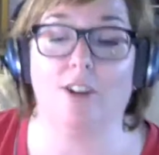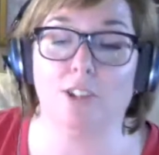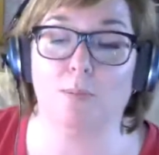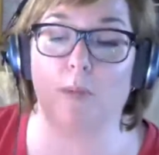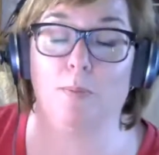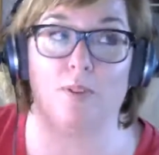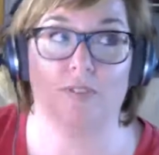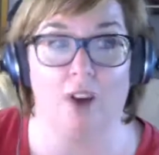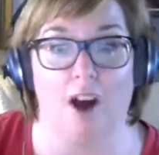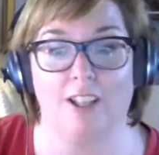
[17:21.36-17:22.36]
people
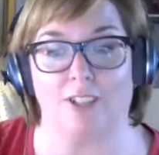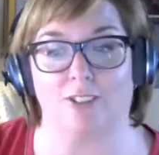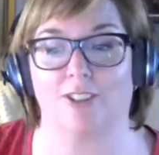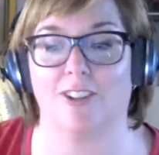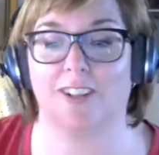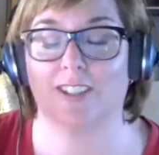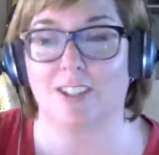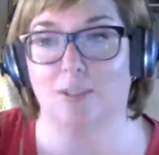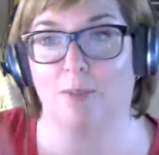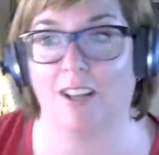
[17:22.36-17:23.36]
follow you. So this is
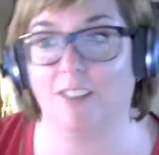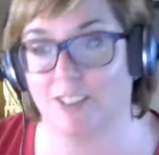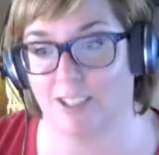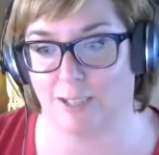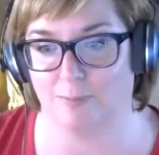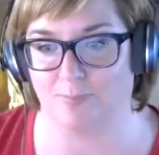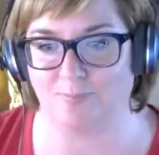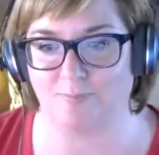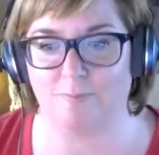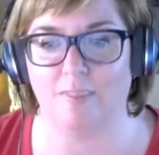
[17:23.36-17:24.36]
my other tip.
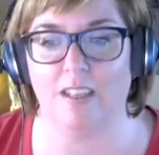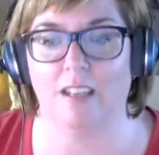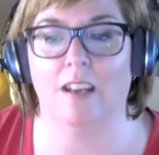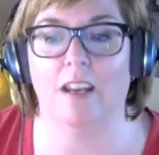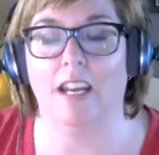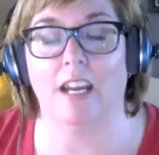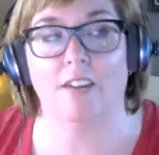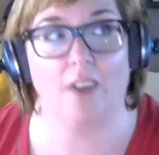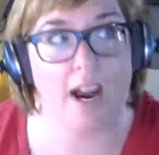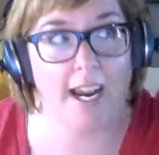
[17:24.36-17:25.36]
If
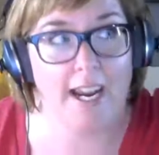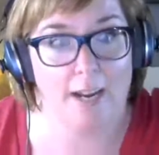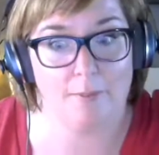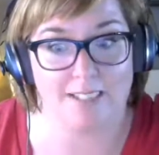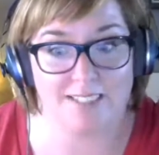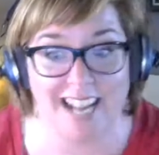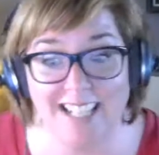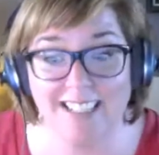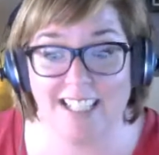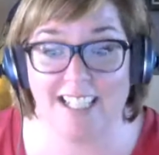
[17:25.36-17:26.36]
I am
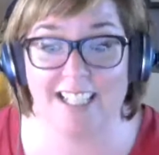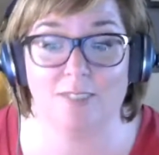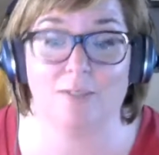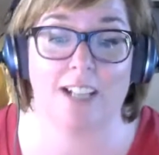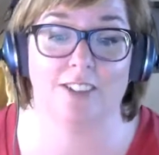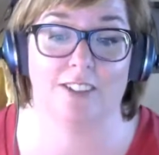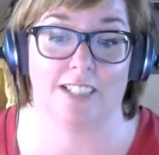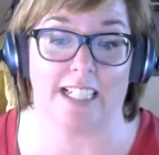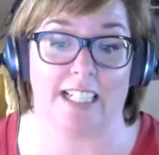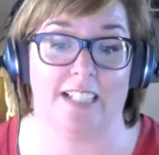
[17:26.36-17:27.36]
attending
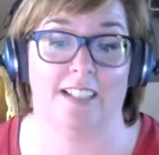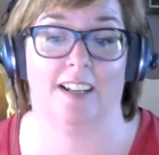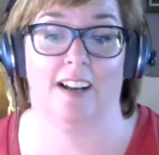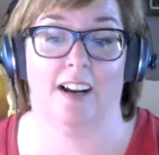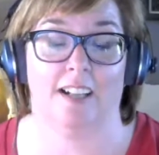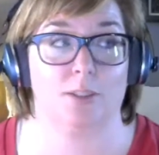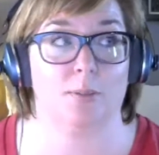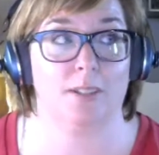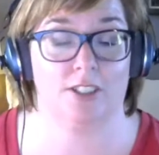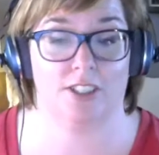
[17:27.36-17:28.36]
regularly a
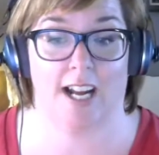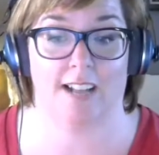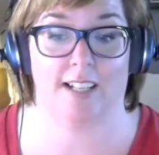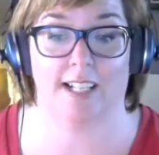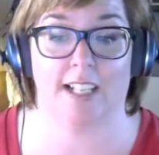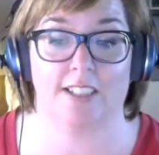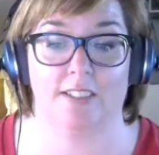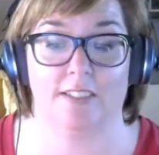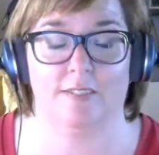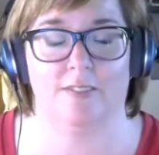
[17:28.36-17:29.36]
Twitter chat, like
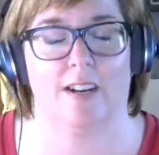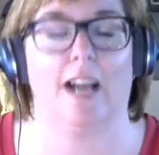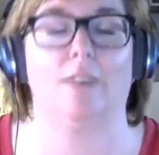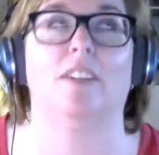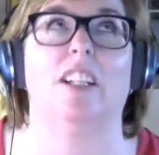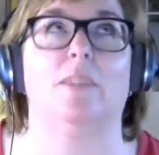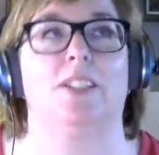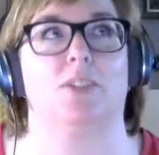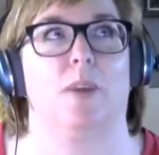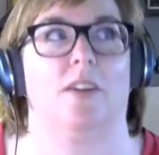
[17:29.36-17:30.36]
I really
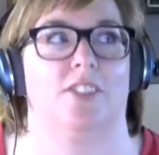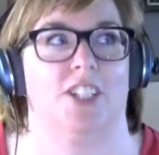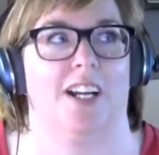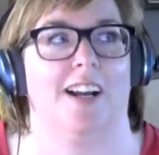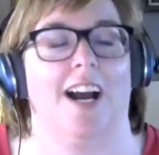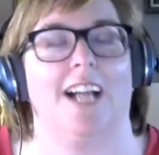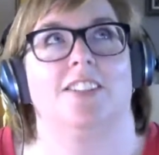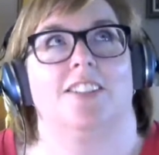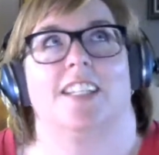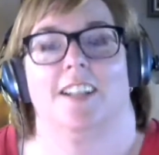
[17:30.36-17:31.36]
miss Buffer Chat. I
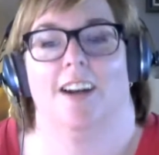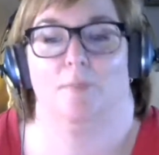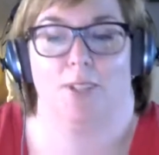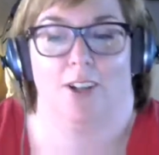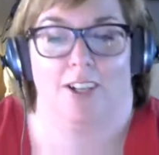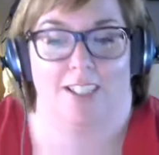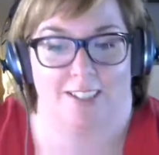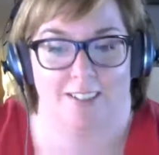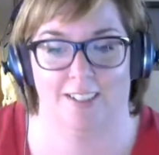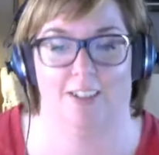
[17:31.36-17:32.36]
just cannot be on it
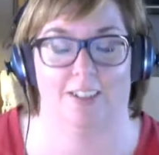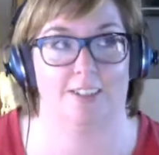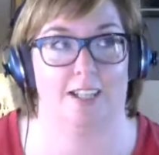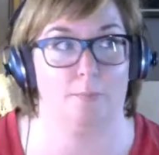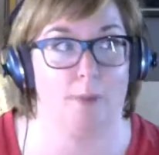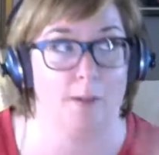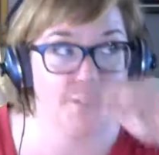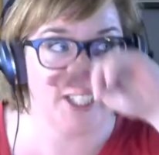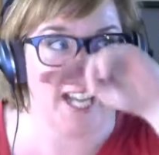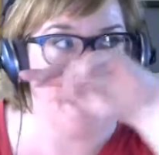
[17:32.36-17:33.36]
all the time. Buffer
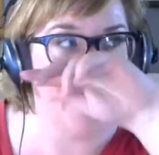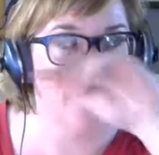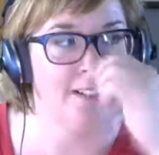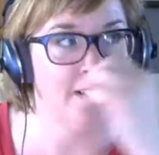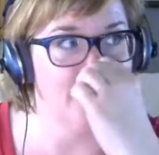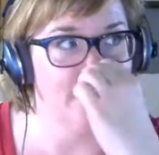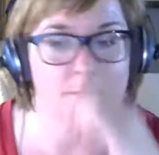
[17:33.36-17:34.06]
Chat is